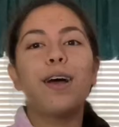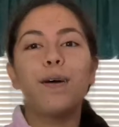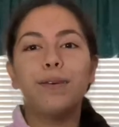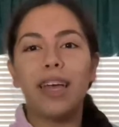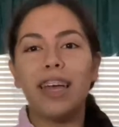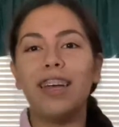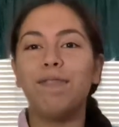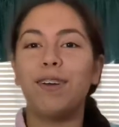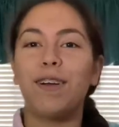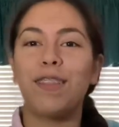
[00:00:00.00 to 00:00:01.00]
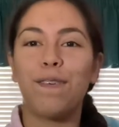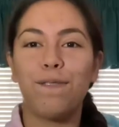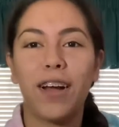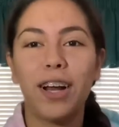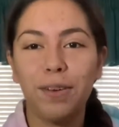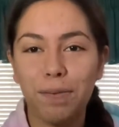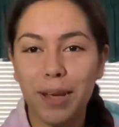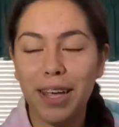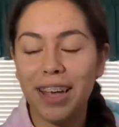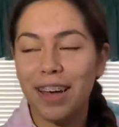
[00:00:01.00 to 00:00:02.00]
Okay, we are at the final
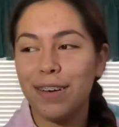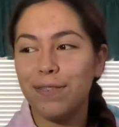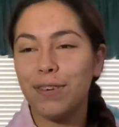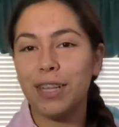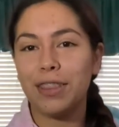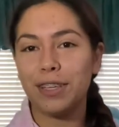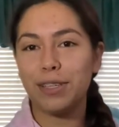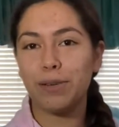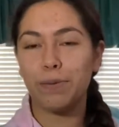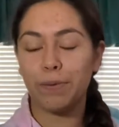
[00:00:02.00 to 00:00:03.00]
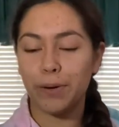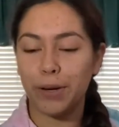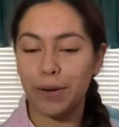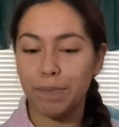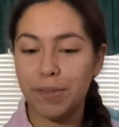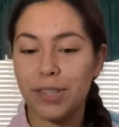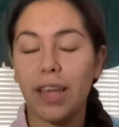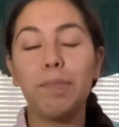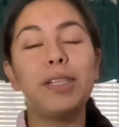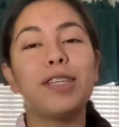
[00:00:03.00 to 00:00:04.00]
week of this quarter, so
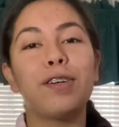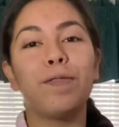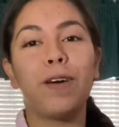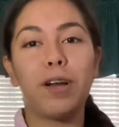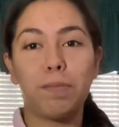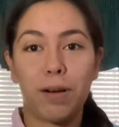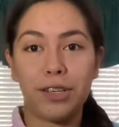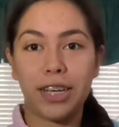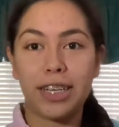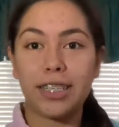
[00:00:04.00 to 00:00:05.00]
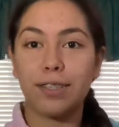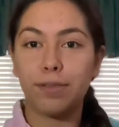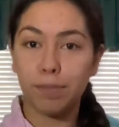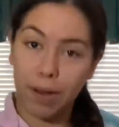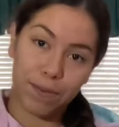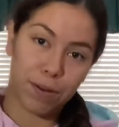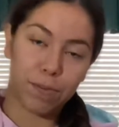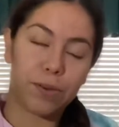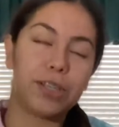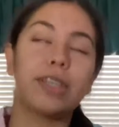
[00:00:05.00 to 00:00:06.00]
that means it's our final project, or my final
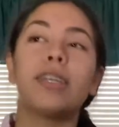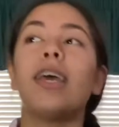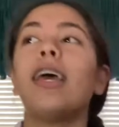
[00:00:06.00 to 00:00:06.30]
project.